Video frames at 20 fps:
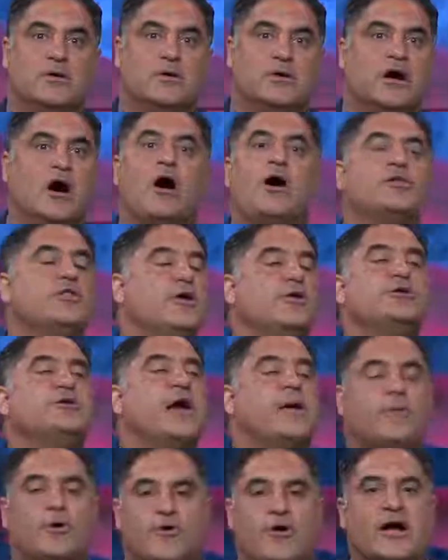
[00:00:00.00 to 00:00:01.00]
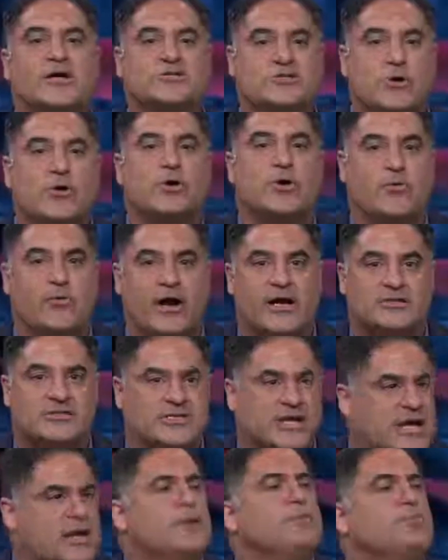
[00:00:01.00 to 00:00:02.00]
Uh, are there Democrats going around
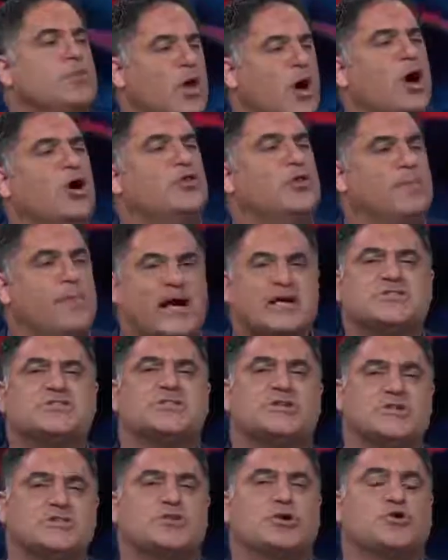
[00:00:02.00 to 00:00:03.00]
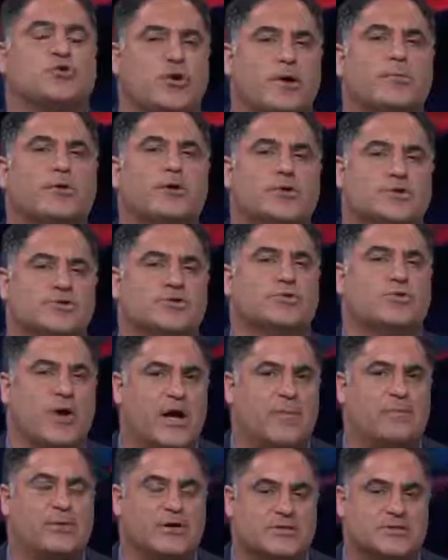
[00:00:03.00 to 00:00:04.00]
saying, oh, the Mexicans are criminals and
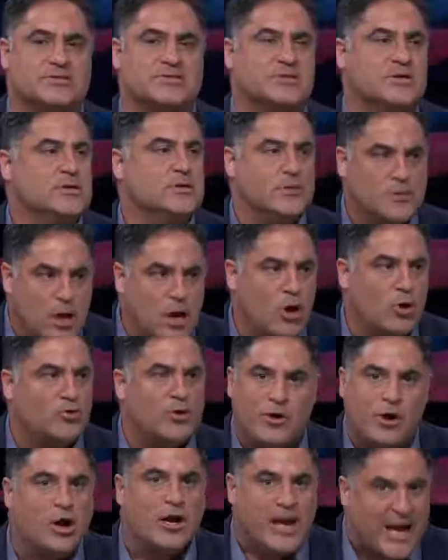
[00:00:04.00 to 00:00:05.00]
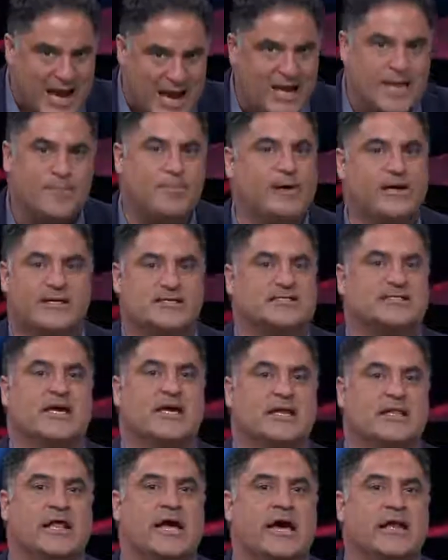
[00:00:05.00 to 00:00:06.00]
rapists? No, there aren't anybody
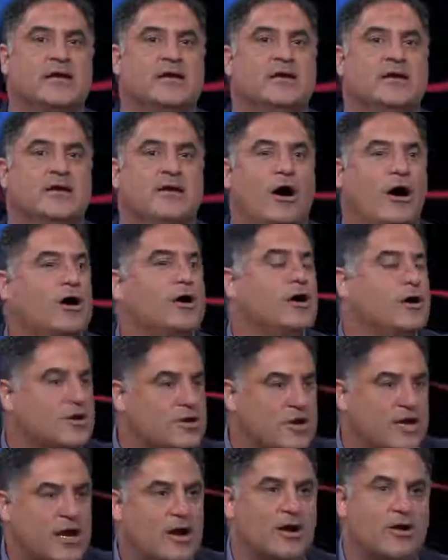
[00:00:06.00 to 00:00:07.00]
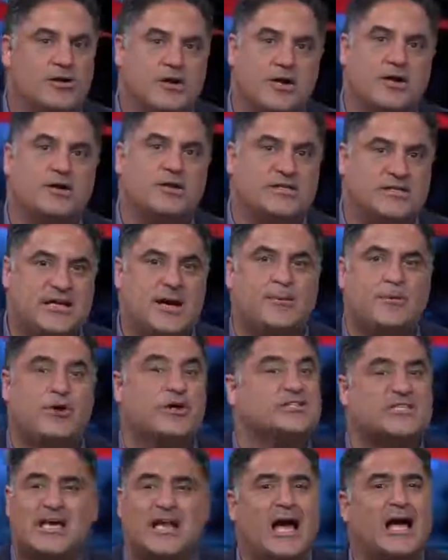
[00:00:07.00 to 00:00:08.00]
saying that. Are, are there
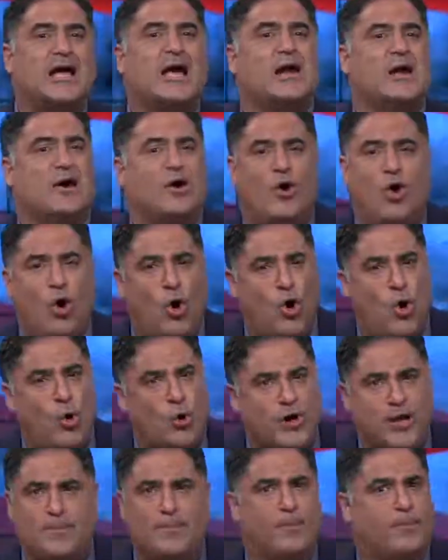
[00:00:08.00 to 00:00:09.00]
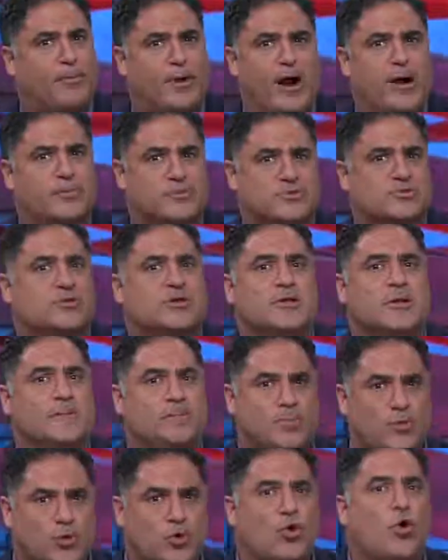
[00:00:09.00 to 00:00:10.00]
Democrats? And I got a whole heap of problems with
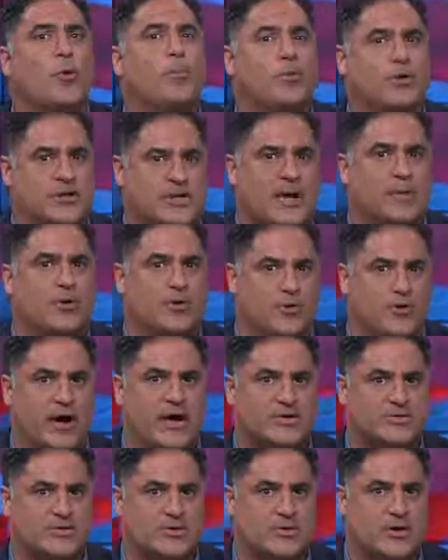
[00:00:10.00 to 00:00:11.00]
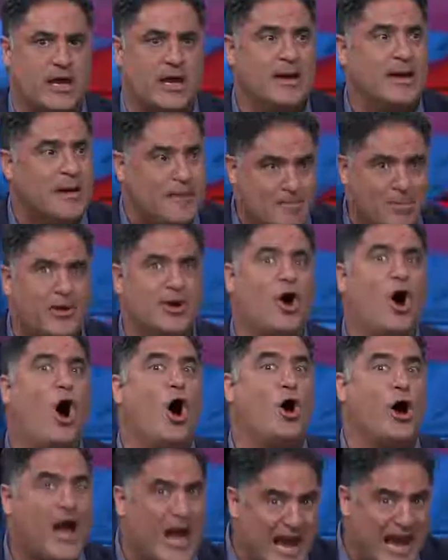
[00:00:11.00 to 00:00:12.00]
corporate Democrats, okay? But
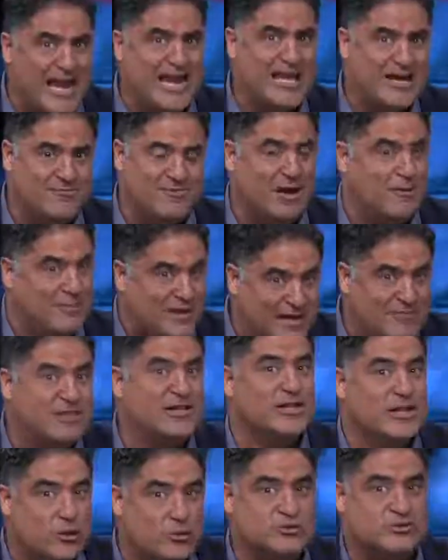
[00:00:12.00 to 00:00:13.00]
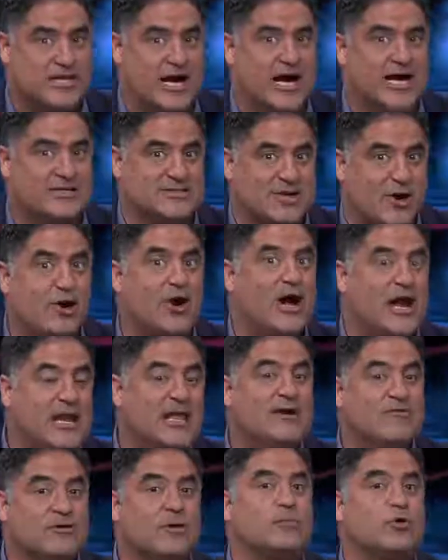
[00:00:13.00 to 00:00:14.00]
are any of them, even those guys, are
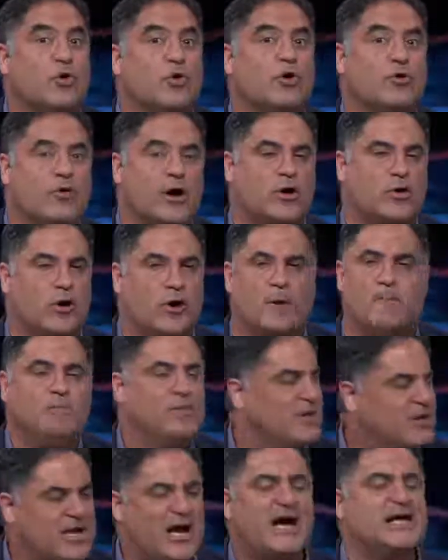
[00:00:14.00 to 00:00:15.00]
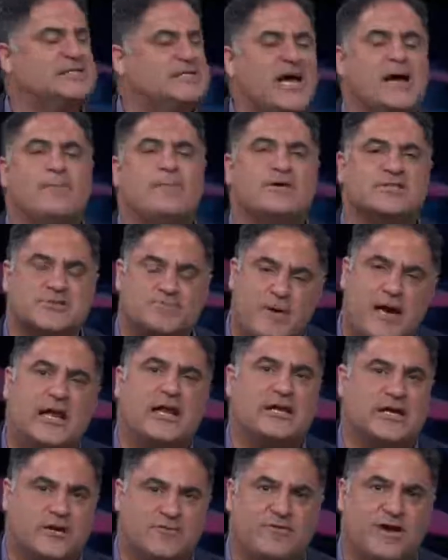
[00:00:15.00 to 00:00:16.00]
any of them going around calling goddamn
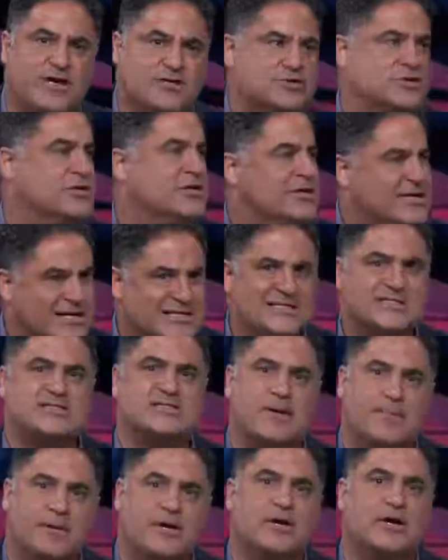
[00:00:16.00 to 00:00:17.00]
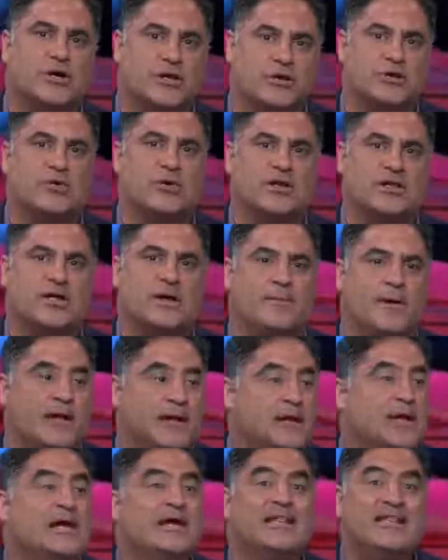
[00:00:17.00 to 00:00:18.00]
Hispanic invasion? Is this somebody gonna do anything about
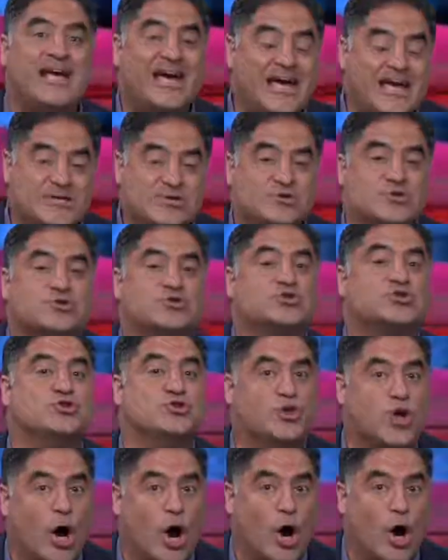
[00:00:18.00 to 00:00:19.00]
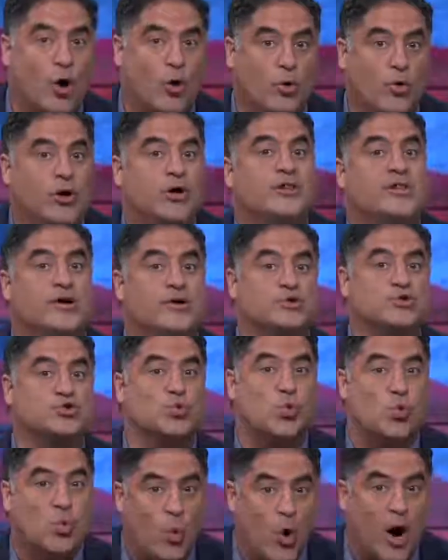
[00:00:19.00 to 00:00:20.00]
it? The answer is no. There is
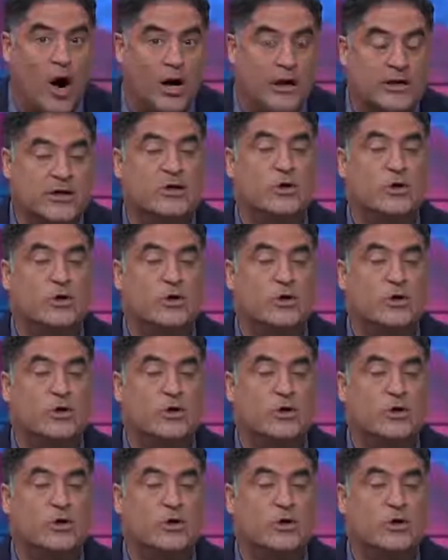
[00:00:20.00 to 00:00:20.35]
one